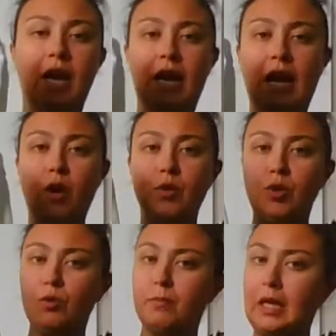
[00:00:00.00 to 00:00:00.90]
How
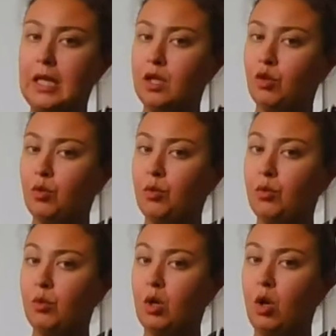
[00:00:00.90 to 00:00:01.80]
you made it
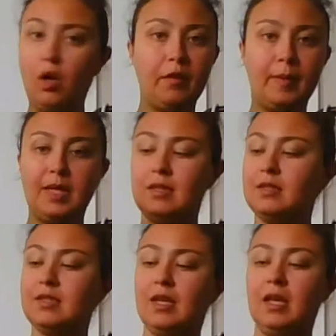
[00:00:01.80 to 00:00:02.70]
through all the
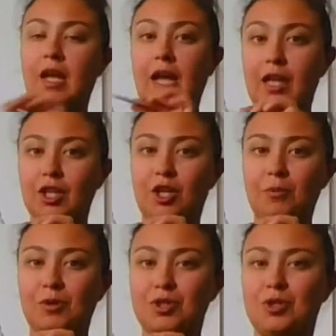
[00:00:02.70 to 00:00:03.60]
bins and the
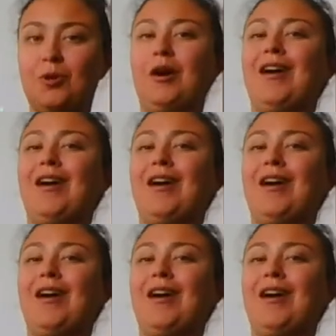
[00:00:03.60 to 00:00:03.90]
Goodwill store